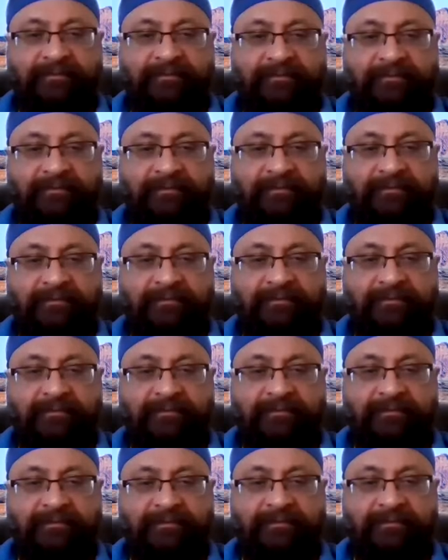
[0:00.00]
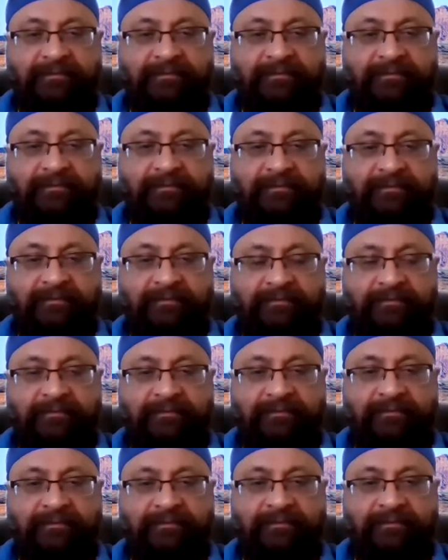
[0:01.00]

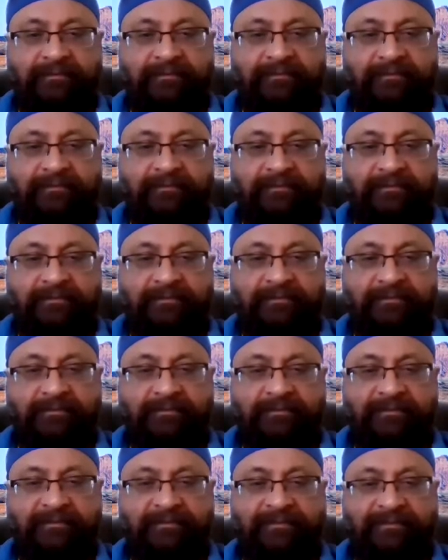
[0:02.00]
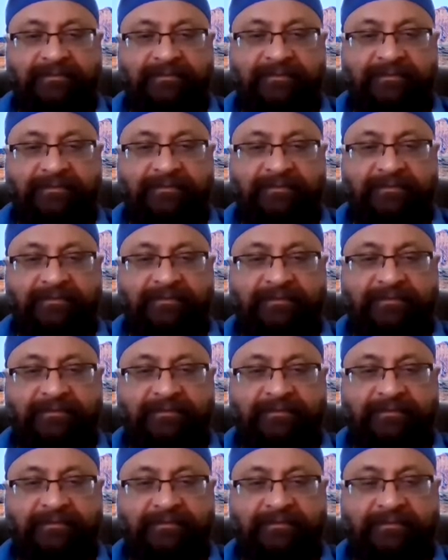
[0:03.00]

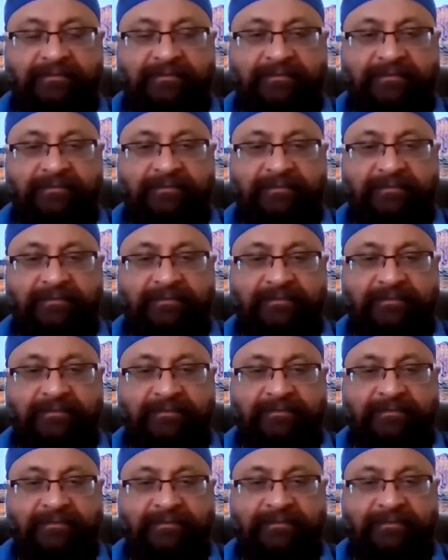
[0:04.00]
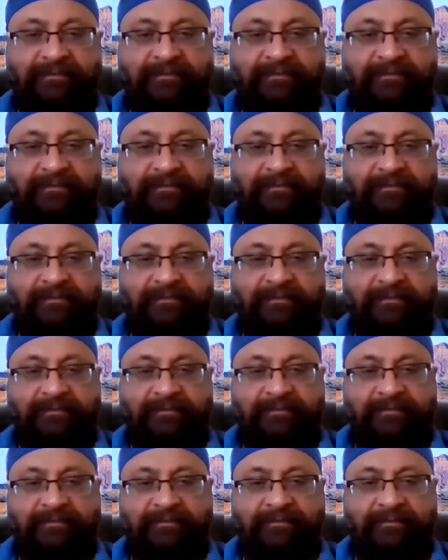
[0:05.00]

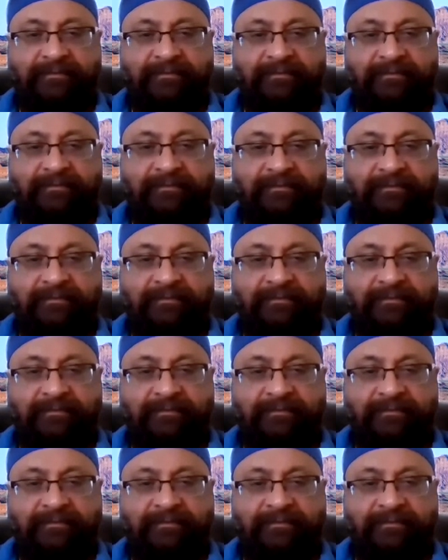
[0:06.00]
The person shown says nothing.